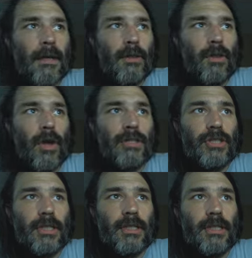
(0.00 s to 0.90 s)

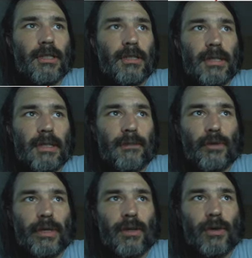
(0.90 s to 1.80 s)
launching
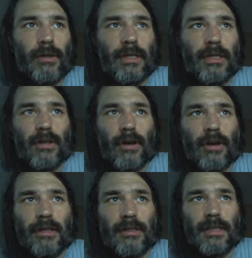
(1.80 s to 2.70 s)
delivery, loyalty, and
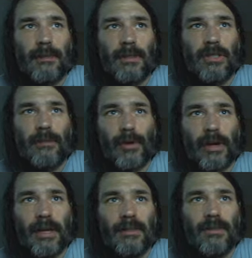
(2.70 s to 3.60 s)
targeted CPG
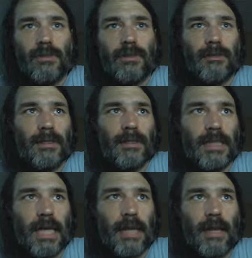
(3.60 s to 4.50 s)
brands. So this
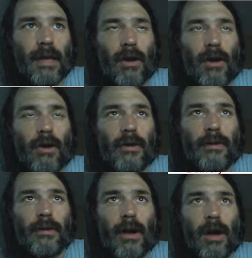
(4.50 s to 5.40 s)
means that they
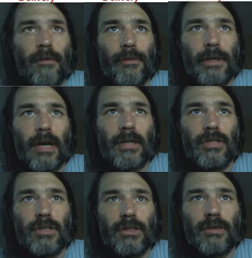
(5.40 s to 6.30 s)
are offering not
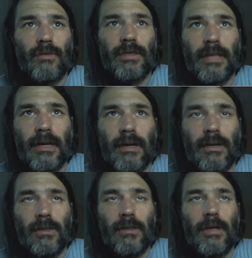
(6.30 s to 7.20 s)
just
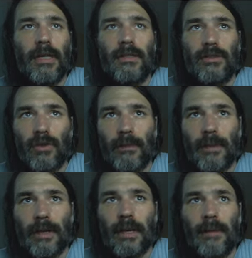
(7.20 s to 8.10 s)
retail in-store
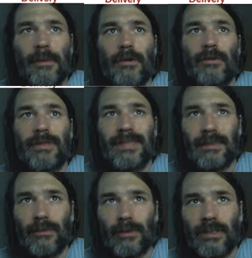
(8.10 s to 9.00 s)
pickup, but also
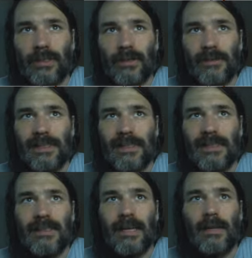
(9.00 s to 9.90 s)
delivery
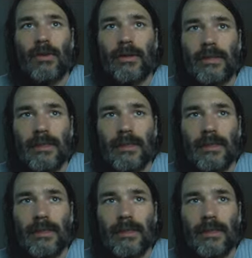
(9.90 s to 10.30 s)
services and loyalty